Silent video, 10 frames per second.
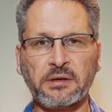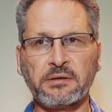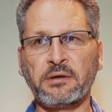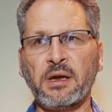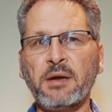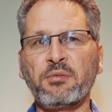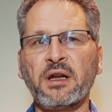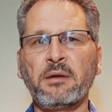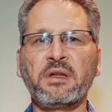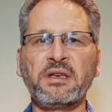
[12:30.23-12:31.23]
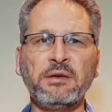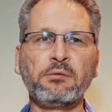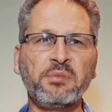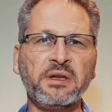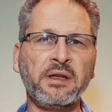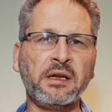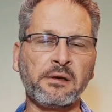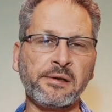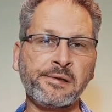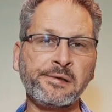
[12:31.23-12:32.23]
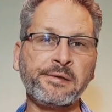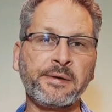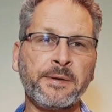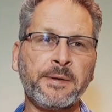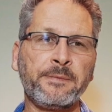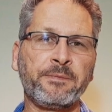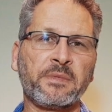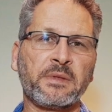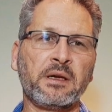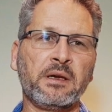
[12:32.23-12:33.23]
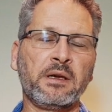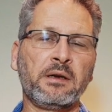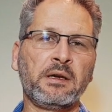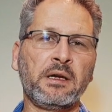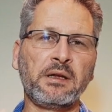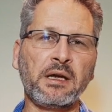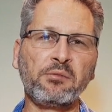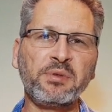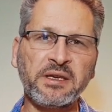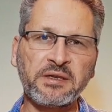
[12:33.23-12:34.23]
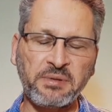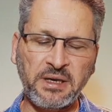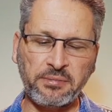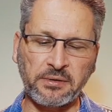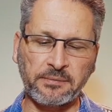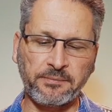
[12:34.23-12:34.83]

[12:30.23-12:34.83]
to Abraham that he will be their God uh, and they will be his people.